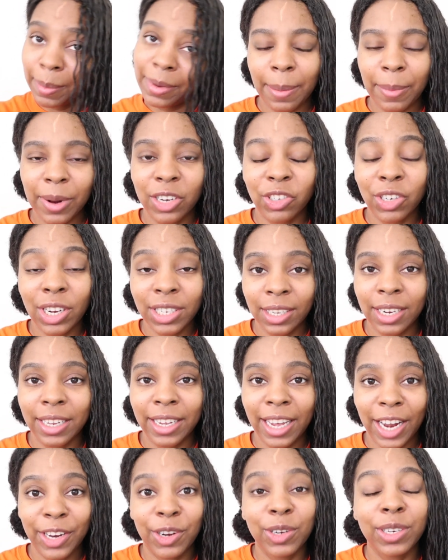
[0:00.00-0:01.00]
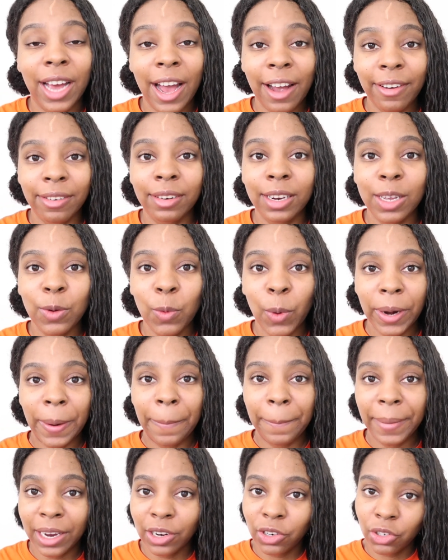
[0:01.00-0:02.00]
I'm gonna stress it again, you definitely want
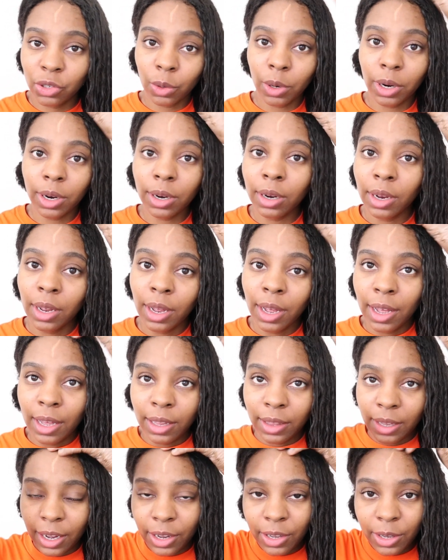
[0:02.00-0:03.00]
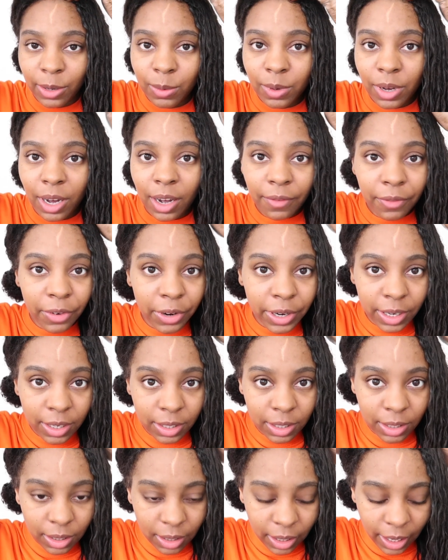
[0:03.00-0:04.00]
to make sure that you cover
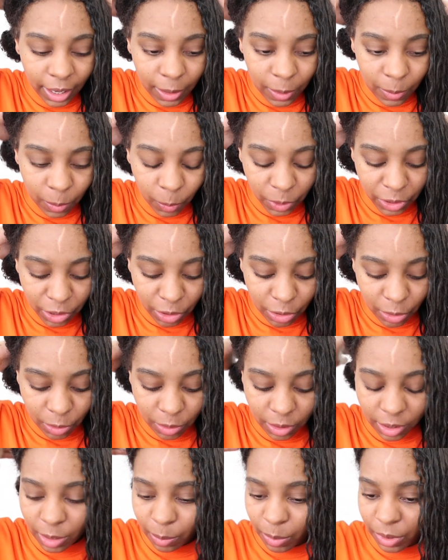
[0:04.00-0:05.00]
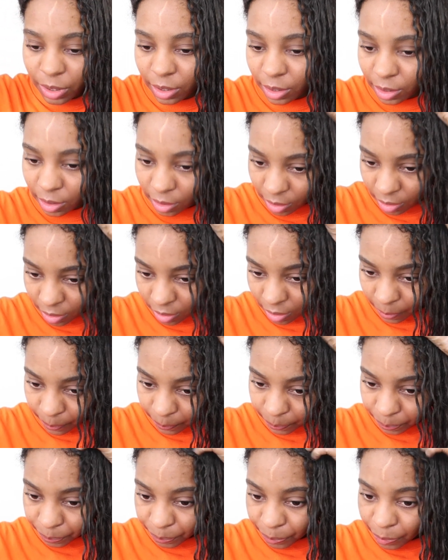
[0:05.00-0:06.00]
your scalp when you do this, because
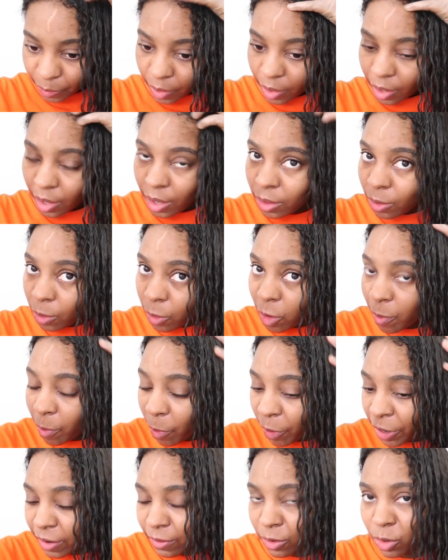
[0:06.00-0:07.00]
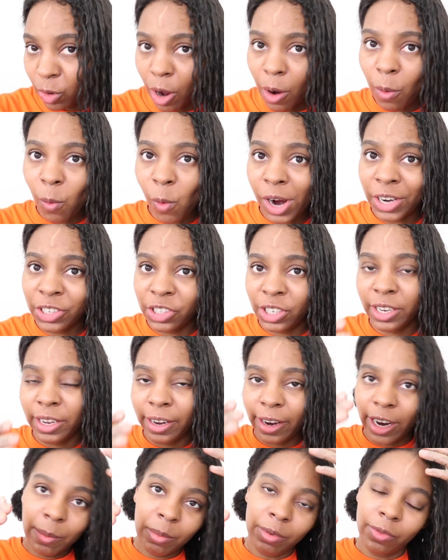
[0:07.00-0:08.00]
the whole point of not washing
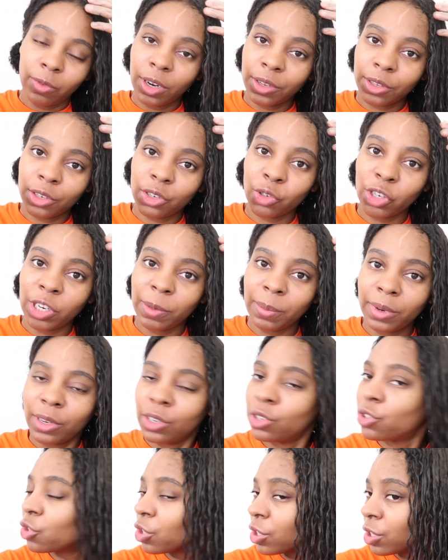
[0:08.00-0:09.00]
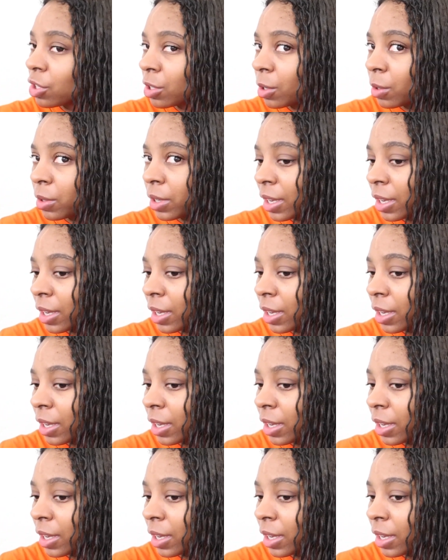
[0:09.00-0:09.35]
your hair before this treatment is just so